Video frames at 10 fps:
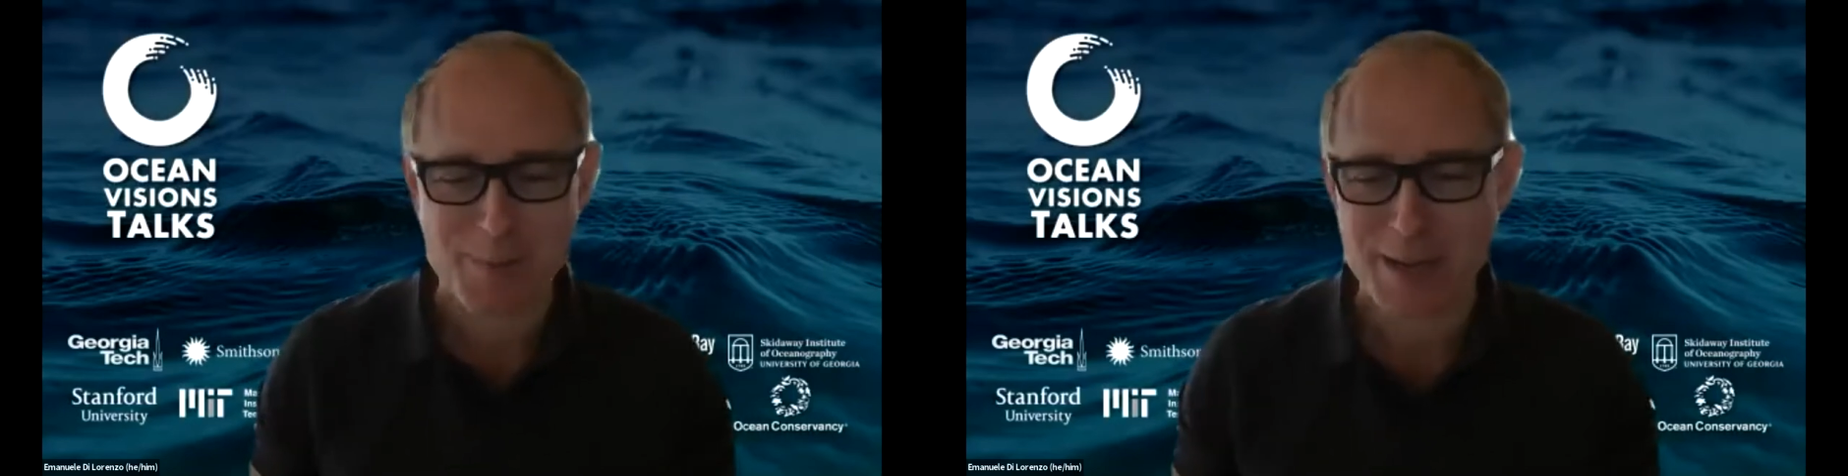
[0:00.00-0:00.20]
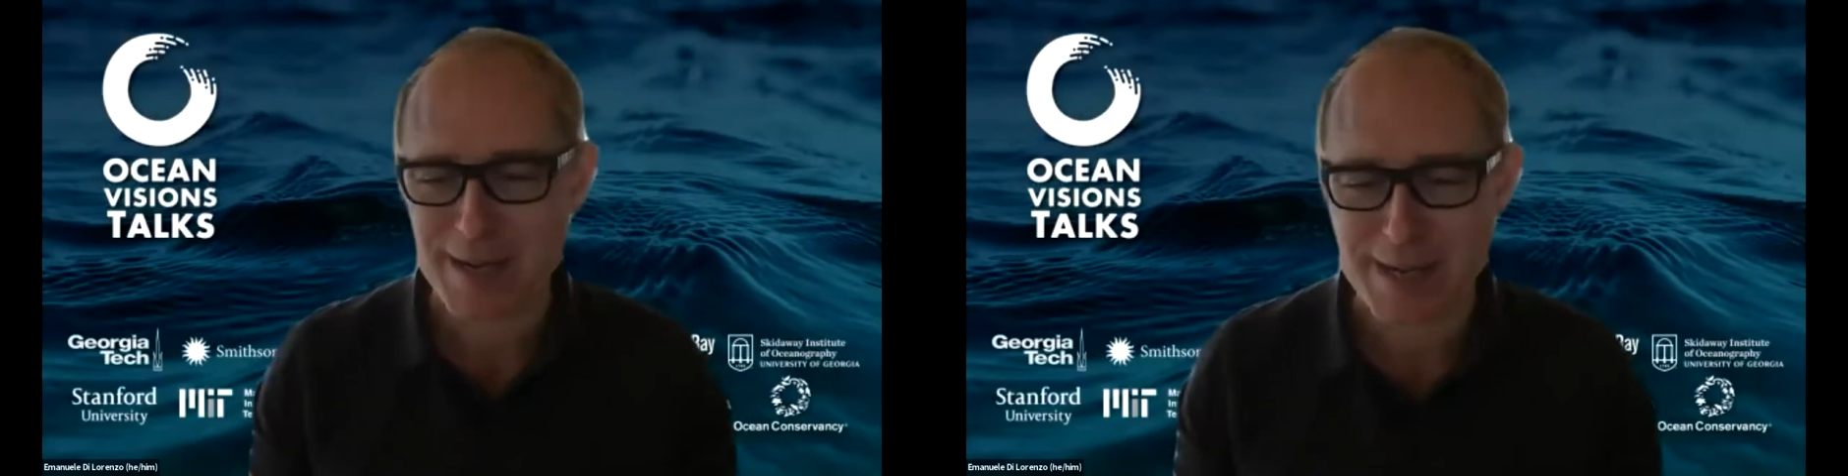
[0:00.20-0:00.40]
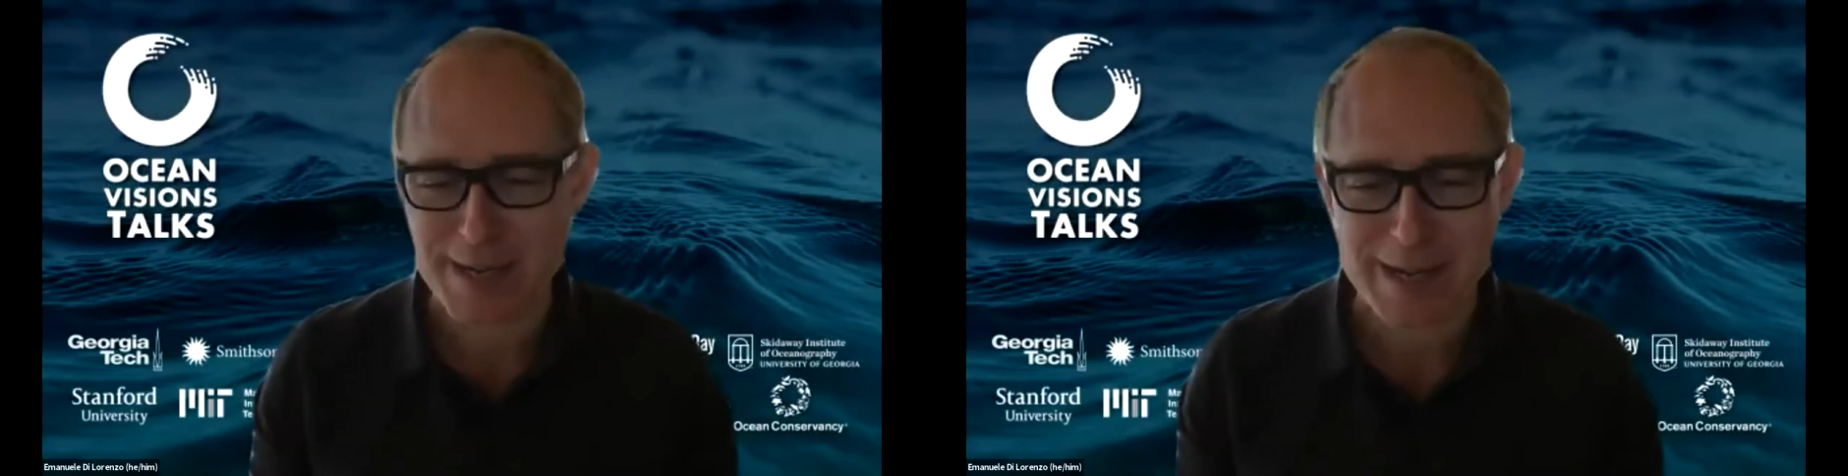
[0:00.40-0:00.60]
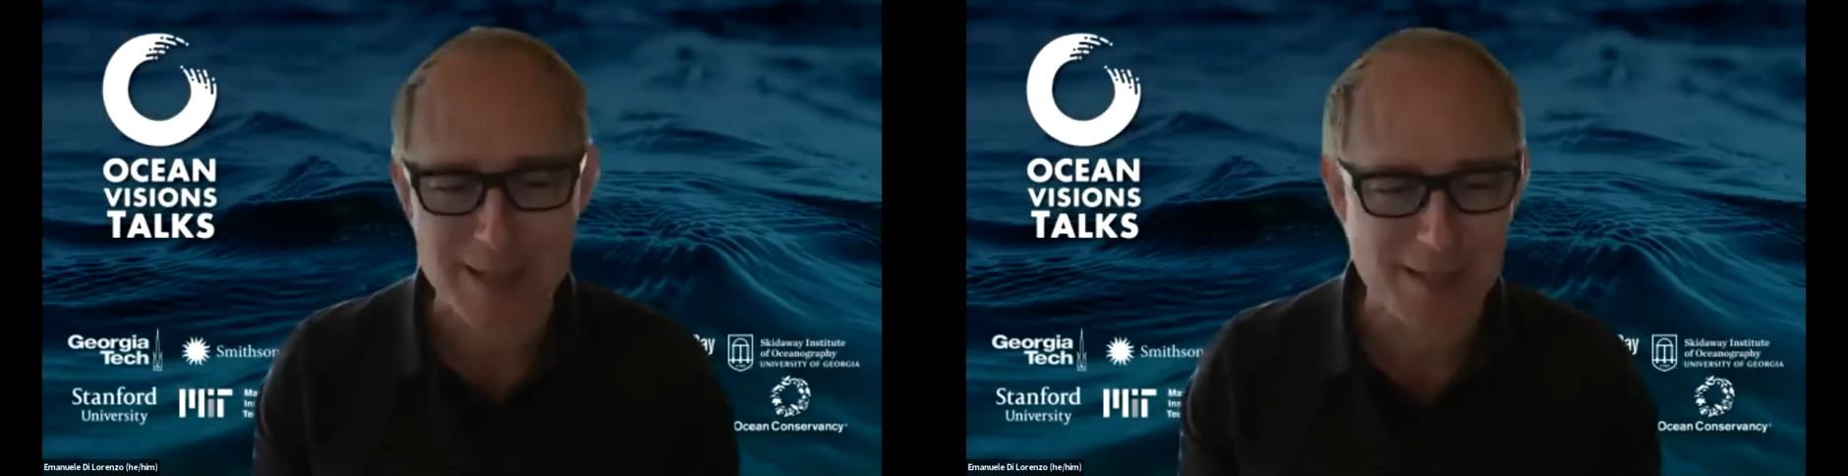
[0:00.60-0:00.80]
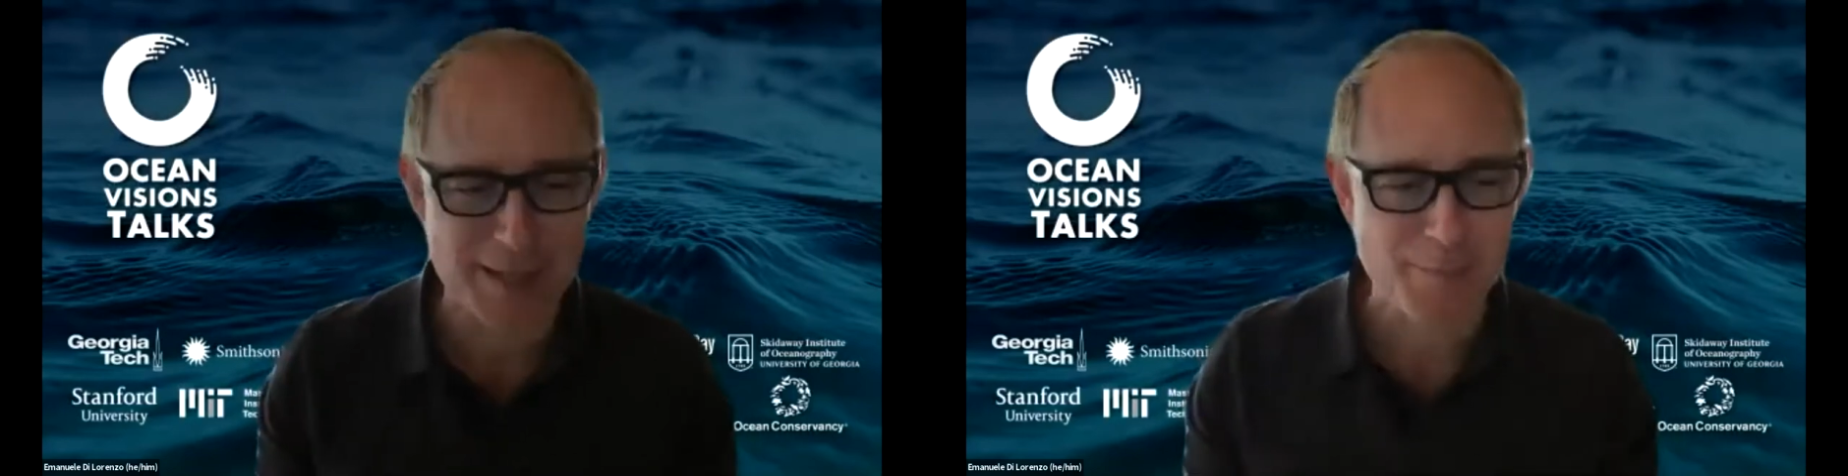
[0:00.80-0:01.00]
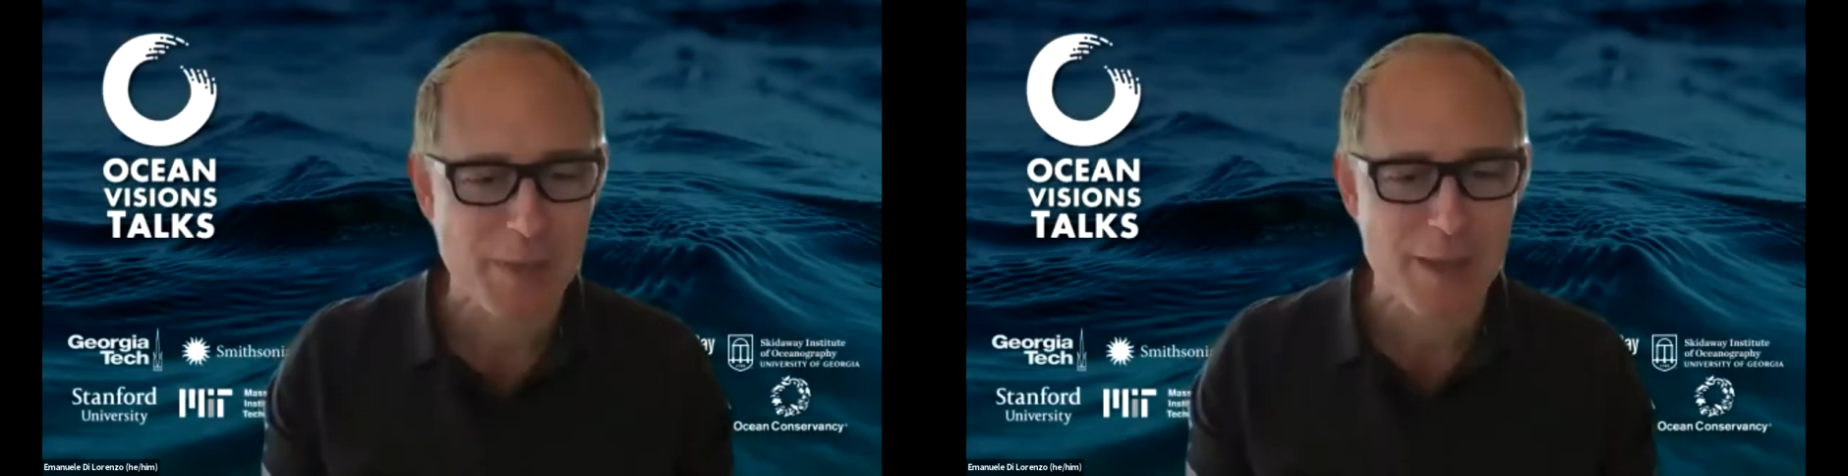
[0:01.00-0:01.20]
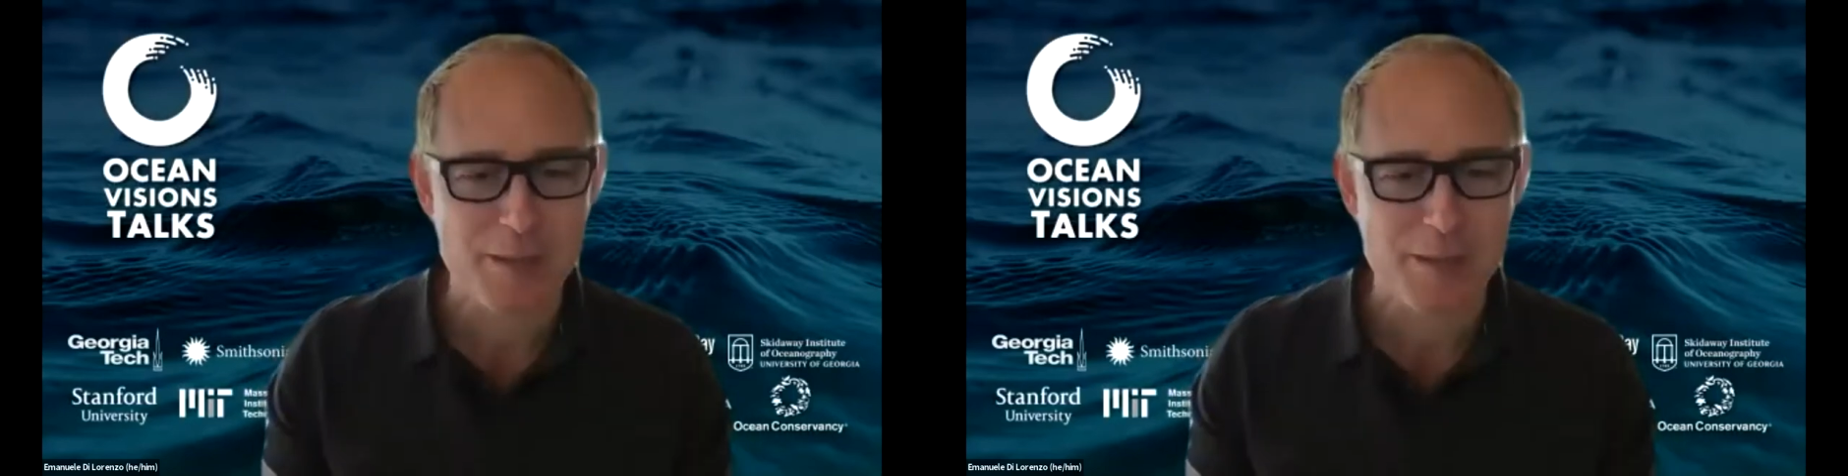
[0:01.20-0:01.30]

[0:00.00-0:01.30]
but I'd like um,